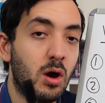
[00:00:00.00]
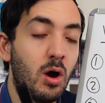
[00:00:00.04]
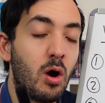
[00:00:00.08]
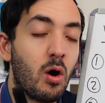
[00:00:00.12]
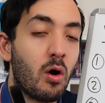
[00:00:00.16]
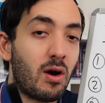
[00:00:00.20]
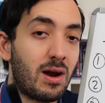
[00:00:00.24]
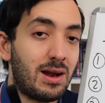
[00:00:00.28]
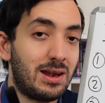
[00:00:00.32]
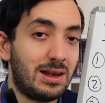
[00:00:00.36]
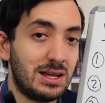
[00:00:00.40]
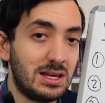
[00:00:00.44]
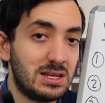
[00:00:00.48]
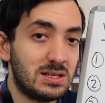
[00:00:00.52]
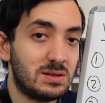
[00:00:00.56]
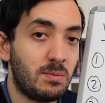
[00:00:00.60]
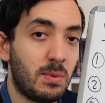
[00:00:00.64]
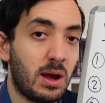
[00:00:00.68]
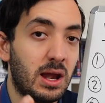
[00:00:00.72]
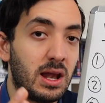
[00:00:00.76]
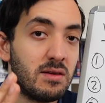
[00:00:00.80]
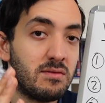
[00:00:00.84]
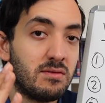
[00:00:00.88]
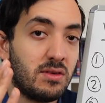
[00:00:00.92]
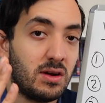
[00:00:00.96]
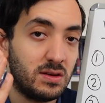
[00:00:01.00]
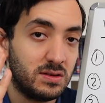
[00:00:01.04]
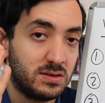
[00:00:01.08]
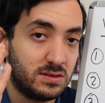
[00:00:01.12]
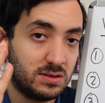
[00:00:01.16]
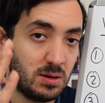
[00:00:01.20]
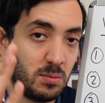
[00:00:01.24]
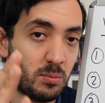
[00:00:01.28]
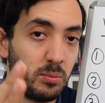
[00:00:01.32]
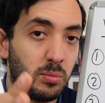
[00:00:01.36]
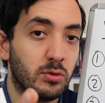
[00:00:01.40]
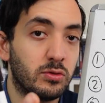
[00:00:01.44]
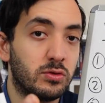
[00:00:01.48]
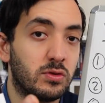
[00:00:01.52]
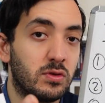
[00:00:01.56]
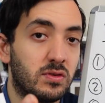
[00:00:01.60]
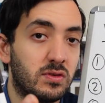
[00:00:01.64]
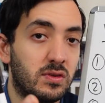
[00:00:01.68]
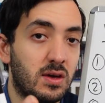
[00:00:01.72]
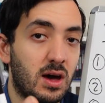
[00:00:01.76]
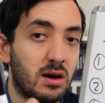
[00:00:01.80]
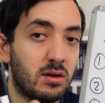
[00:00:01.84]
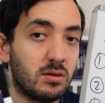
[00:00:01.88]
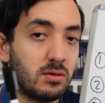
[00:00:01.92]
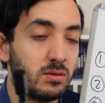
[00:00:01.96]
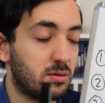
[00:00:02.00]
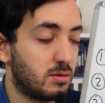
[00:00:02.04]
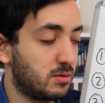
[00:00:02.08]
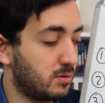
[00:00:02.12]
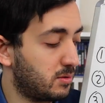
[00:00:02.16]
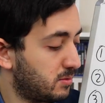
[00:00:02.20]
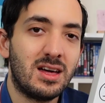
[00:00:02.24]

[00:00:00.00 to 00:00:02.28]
or at least made it very simple to sell.